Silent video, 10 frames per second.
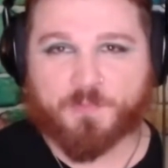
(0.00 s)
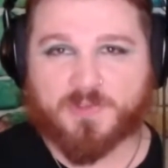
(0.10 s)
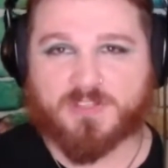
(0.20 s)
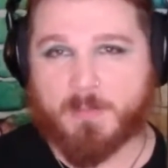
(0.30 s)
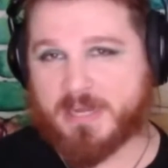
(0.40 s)

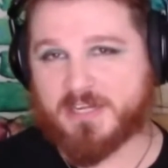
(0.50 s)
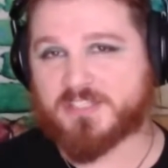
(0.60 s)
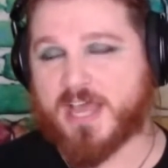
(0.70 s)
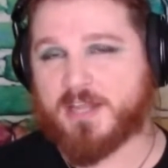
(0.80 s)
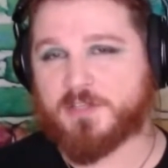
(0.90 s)
Somebody
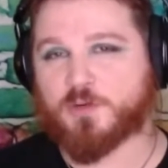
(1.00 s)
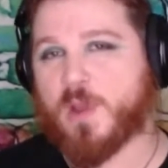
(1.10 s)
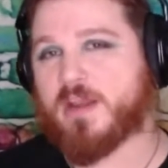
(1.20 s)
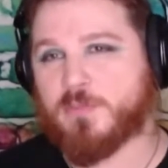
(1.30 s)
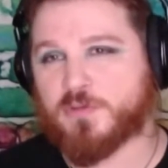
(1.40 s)
deciding to
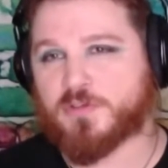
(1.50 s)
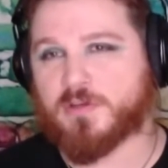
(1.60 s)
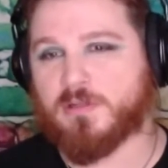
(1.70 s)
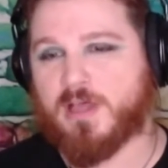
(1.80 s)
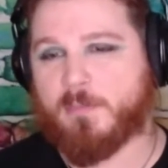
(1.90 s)
write a
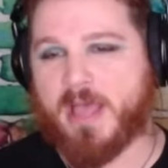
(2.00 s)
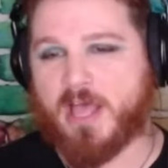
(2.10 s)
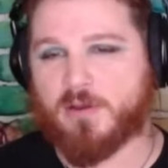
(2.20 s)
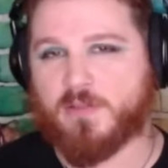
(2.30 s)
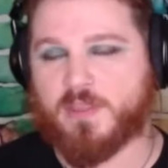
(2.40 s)
musical
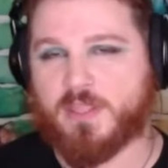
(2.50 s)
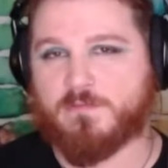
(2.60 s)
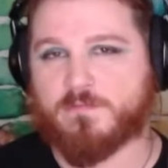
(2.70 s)
about the